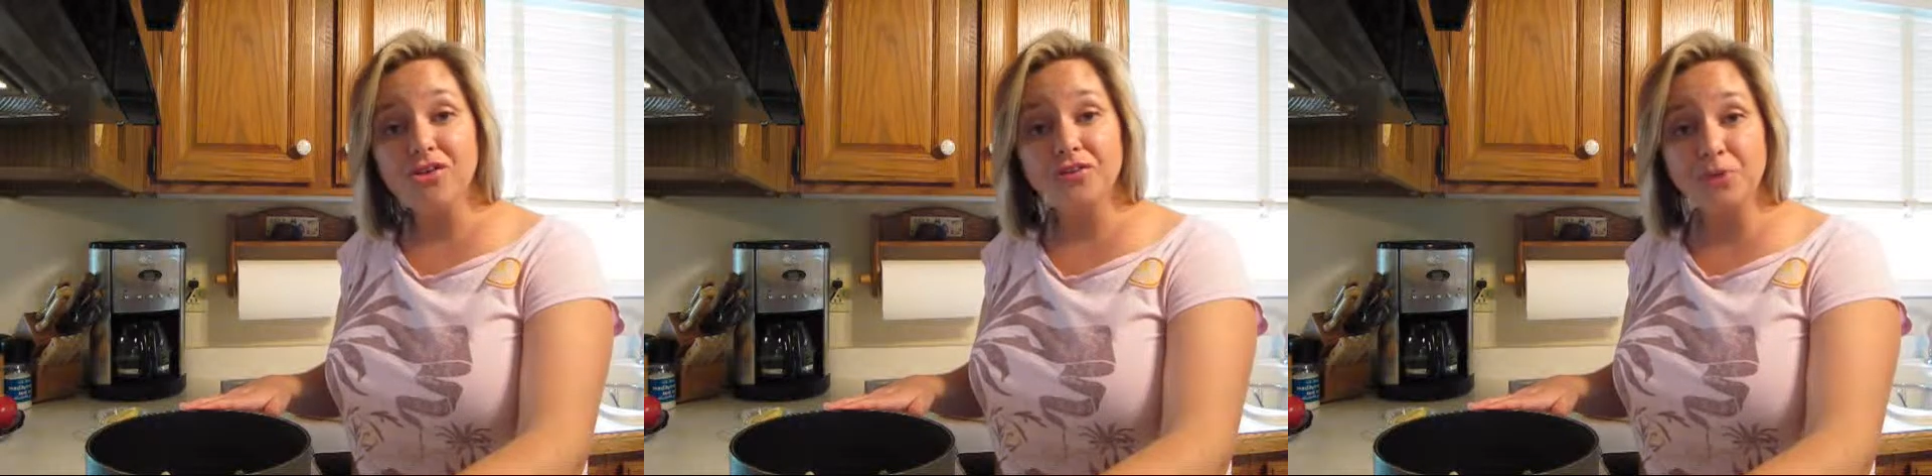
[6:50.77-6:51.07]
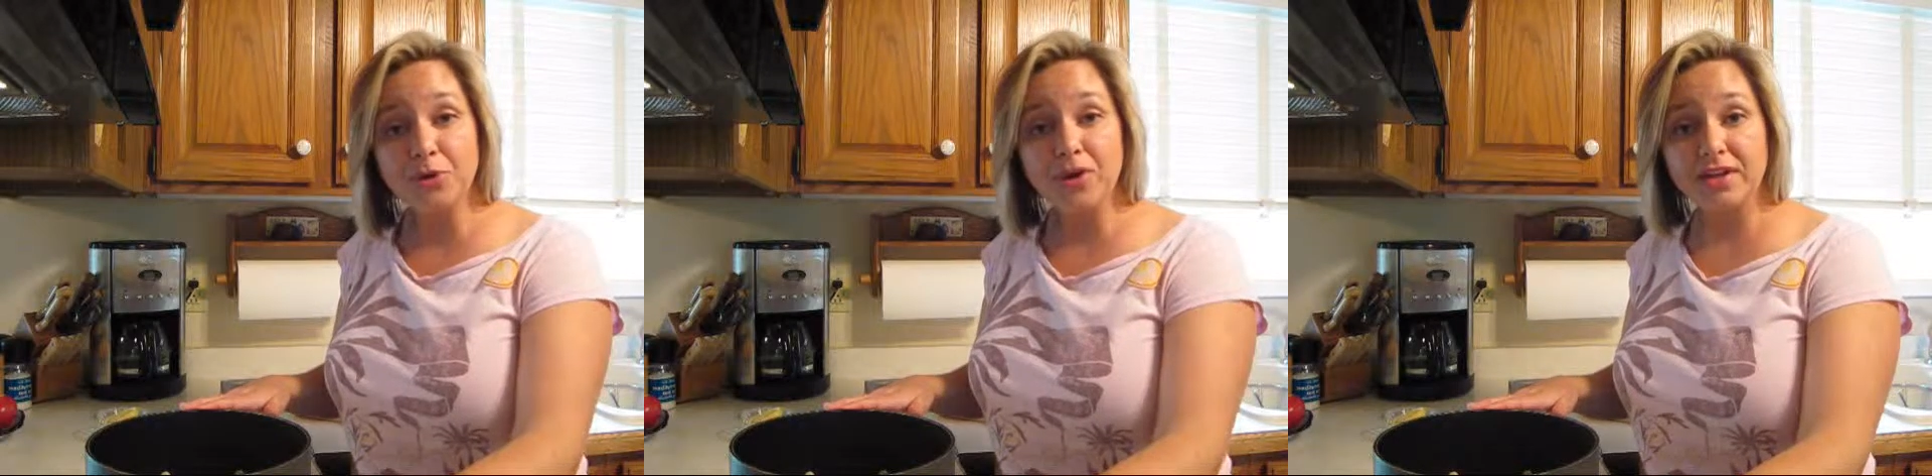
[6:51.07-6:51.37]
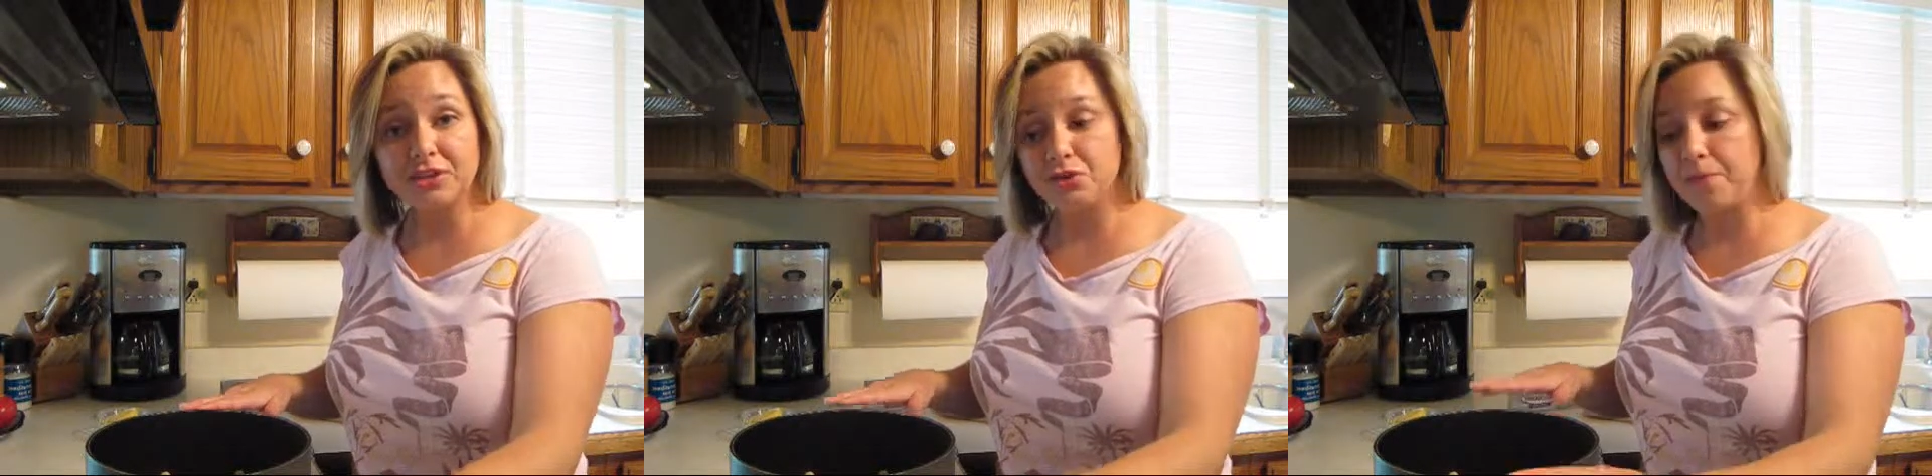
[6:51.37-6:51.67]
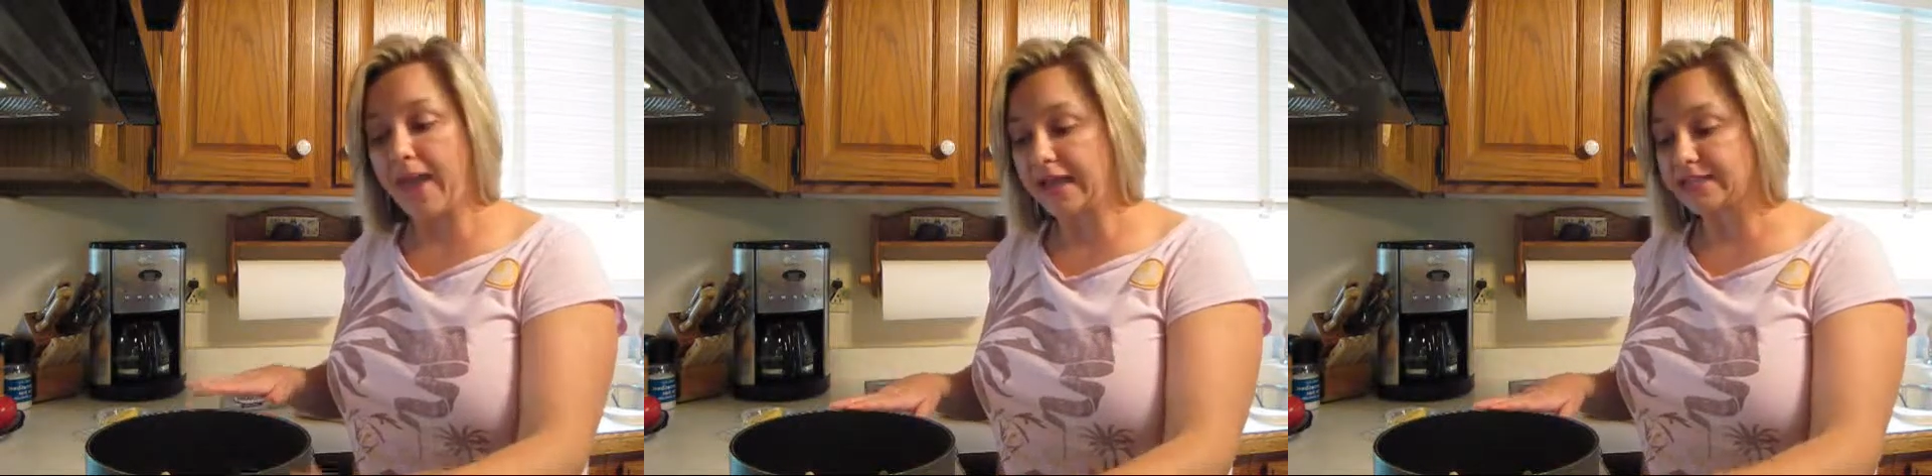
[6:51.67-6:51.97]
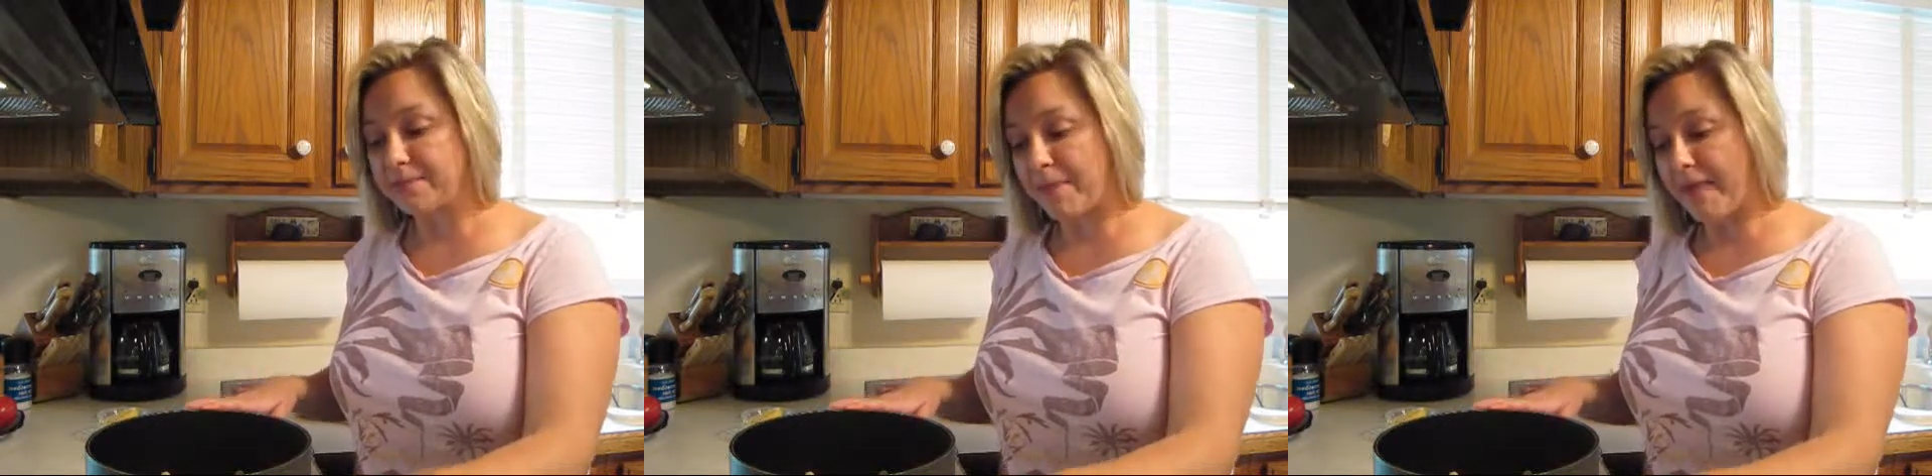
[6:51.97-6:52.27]
of the pureed soup back
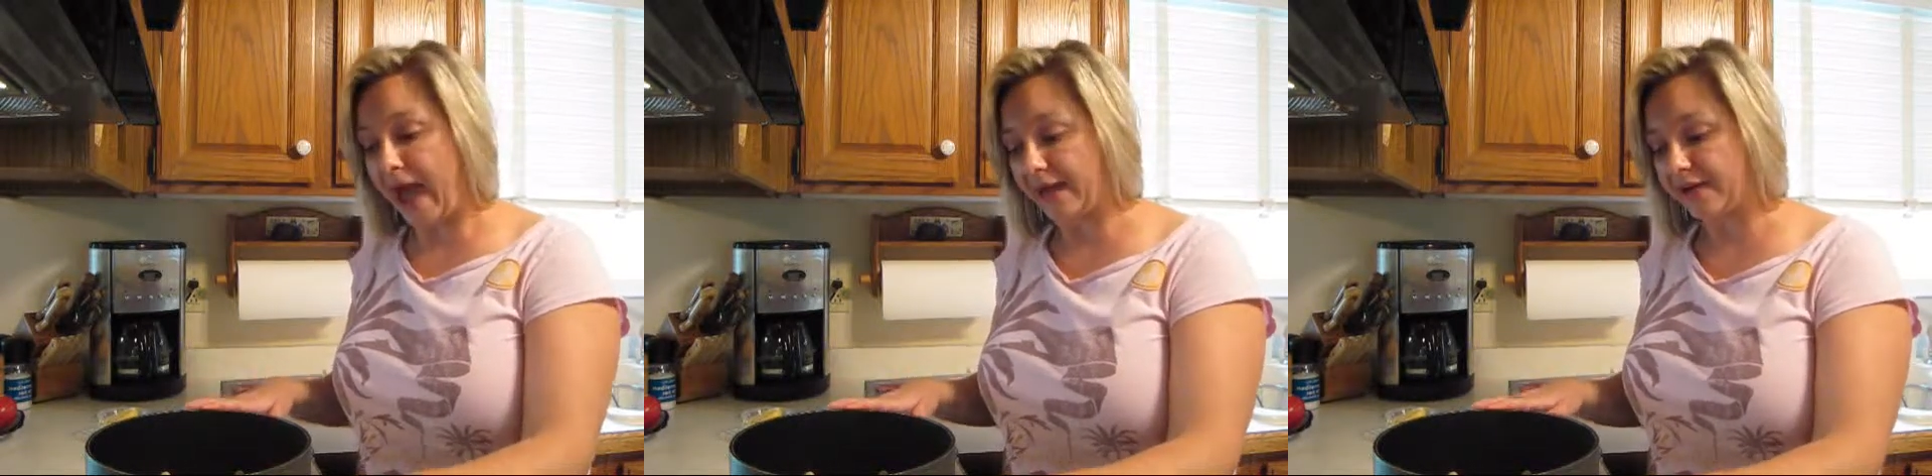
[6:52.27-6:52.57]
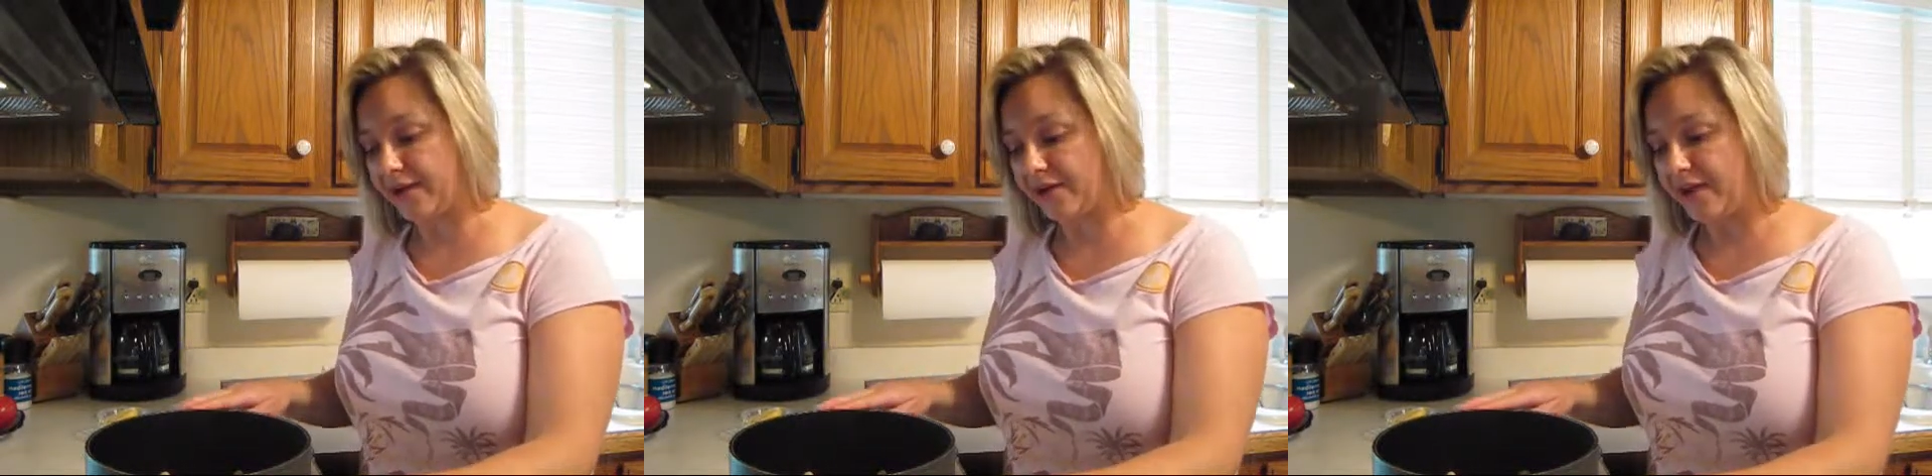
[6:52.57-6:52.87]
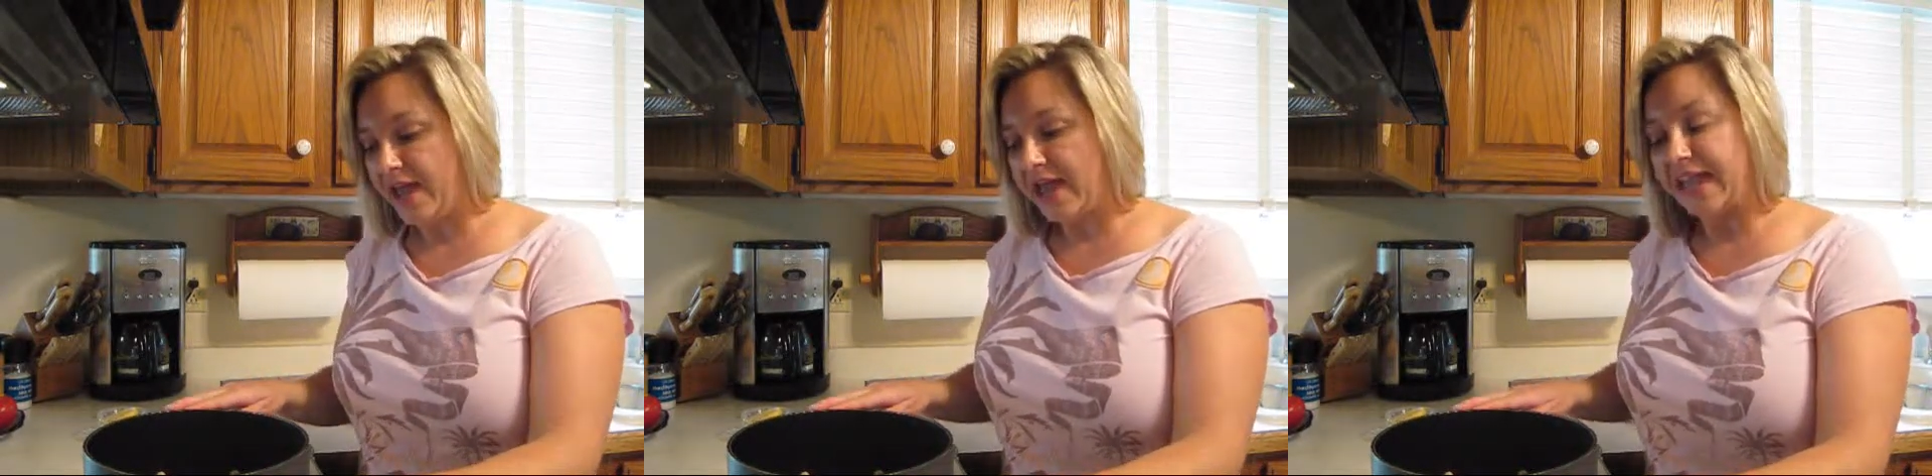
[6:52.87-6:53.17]
to my pot here.